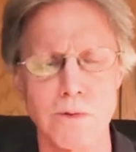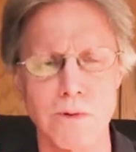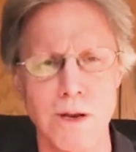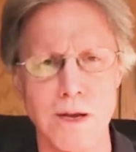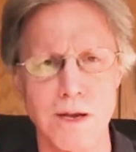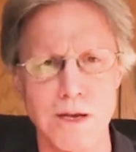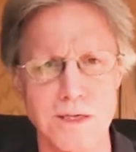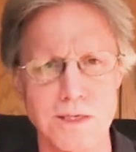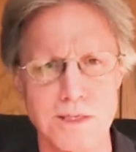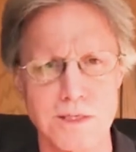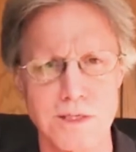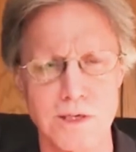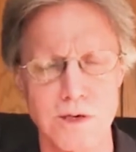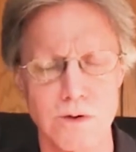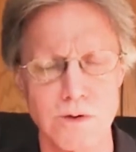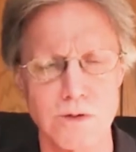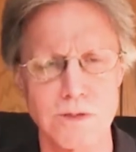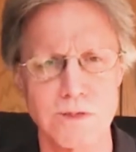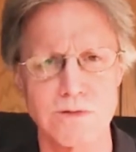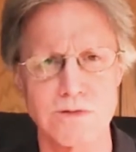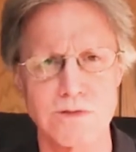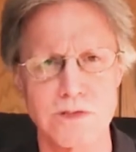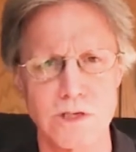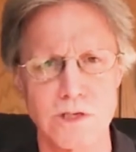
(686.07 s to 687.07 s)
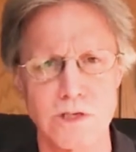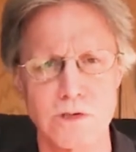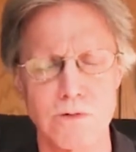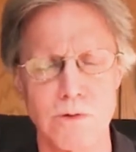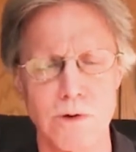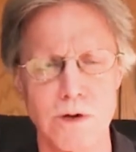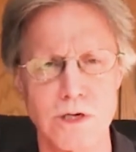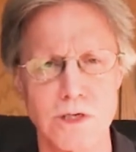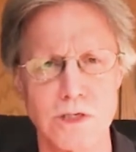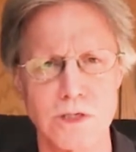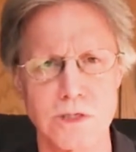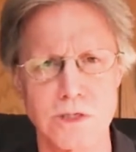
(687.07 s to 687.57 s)
creating a series of
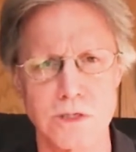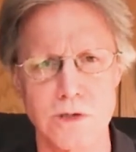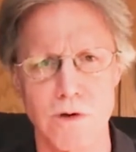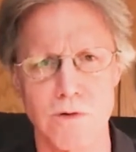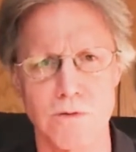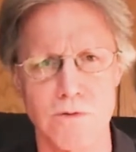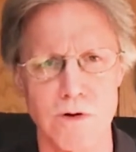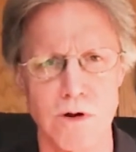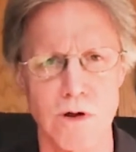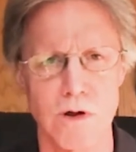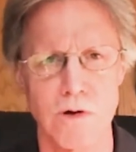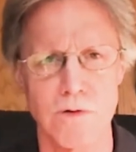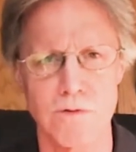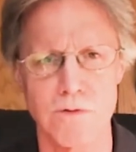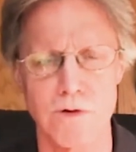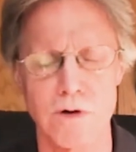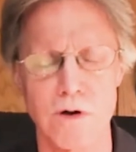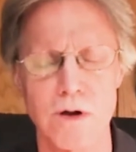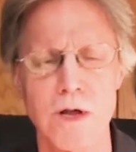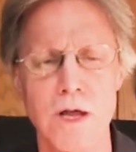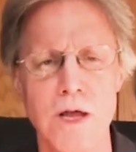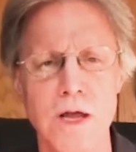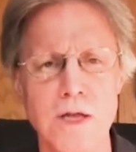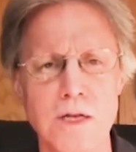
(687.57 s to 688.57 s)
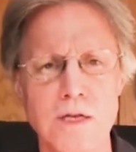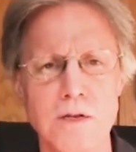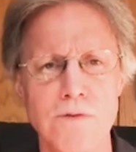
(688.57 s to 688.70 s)
situations over and over